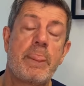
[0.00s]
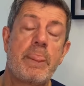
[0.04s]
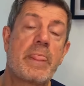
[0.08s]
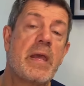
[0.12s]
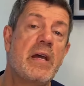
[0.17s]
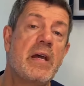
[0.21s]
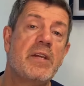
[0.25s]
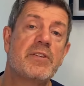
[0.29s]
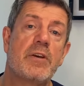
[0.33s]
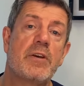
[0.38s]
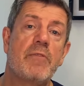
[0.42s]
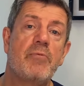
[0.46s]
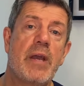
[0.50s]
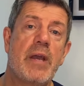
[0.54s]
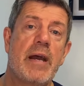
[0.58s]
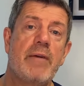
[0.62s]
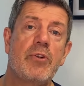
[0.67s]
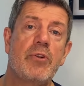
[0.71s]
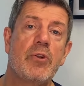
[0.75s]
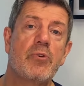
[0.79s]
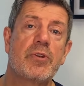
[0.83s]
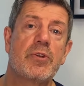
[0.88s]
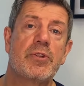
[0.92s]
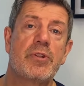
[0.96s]
So if we have a
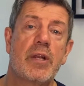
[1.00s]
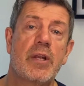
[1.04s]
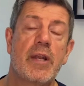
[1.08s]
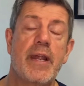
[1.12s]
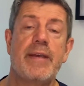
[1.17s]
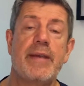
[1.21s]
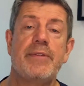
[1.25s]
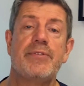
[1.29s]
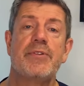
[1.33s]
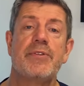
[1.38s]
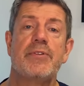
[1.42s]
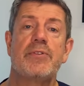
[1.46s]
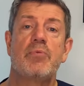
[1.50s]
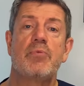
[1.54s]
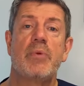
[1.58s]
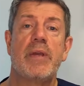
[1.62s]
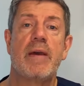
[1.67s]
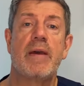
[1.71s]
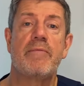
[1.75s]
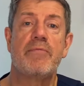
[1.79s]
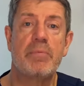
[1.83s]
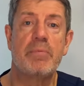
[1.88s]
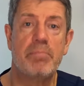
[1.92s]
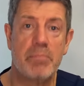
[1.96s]
look at the lenses, we
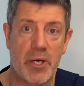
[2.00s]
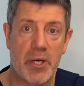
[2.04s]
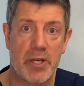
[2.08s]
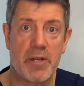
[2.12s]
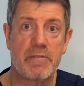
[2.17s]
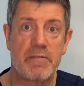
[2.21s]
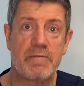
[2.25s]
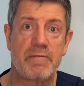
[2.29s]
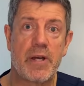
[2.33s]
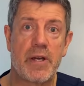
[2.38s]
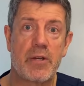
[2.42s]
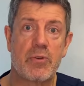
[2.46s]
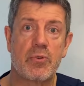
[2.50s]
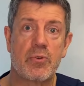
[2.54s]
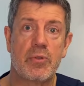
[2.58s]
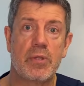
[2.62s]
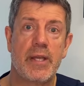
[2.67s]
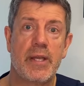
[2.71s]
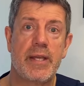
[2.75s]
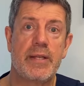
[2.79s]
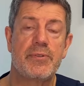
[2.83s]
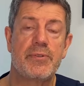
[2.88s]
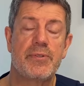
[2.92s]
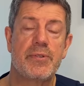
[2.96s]
have the monofocal
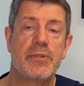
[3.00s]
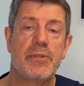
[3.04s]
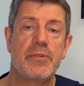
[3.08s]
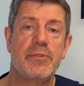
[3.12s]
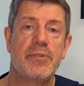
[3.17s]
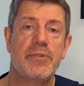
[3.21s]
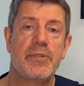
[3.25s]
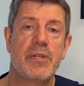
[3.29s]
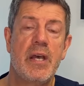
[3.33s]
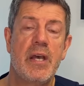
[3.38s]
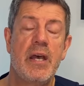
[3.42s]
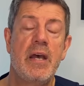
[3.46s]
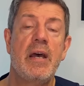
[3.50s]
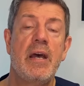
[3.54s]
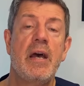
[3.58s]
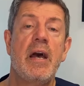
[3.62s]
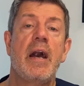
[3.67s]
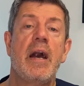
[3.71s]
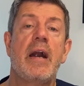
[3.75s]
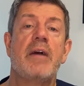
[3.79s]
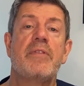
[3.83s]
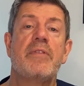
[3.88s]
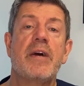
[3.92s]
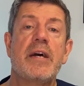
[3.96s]
lenses,
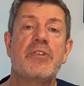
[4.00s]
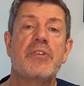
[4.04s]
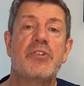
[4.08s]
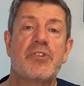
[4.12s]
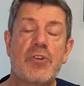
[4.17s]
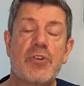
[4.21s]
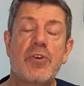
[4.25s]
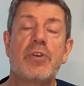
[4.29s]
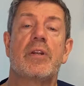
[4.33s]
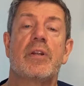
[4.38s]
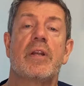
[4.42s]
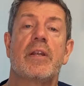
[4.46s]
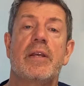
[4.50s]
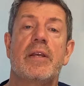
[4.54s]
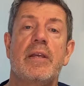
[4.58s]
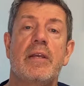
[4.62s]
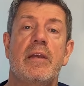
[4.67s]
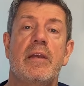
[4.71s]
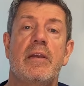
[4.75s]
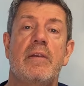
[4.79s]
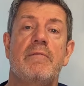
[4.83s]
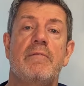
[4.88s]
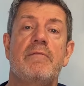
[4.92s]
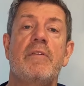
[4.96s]
and they certainly
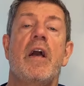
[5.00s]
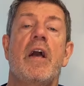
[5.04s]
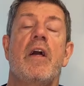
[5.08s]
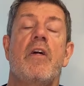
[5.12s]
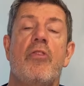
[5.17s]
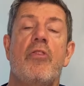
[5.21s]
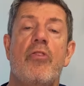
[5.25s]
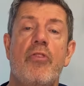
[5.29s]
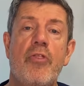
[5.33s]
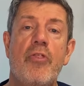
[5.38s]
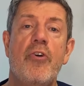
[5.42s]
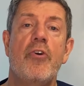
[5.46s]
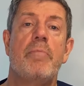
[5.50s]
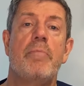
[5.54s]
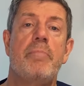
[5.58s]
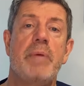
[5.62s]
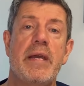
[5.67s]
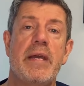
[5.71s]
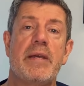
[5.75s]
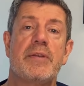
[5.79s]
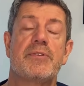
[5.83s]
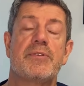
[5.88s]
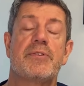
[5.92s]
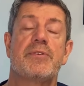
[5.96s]
give the
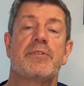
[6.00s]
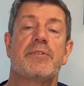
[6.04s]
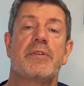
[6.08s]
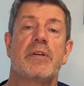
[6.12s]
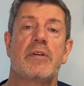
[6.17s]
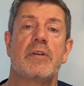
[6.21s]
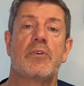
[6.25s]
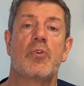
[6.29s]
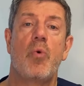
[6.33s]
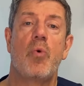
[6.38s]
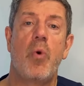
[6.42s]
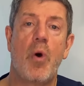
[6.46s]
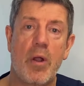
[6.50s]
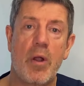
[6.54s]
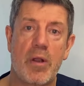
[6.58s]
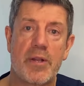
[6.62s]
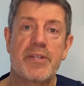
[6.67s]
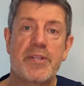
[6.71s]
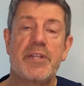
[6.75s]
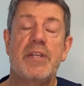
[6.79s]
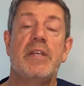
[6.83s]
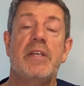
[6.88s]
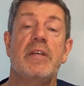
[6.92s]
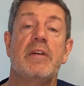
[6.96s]
best
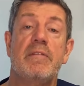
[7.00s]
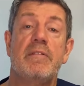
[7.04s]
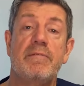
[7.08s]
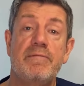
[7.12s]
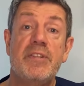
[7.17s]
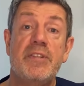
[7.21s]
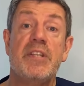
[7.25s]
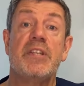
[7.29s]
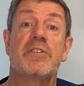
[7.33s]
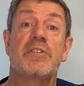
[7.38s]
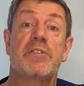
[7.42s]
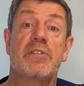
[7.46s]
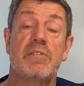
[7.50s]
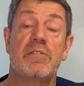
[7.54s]
quality of distance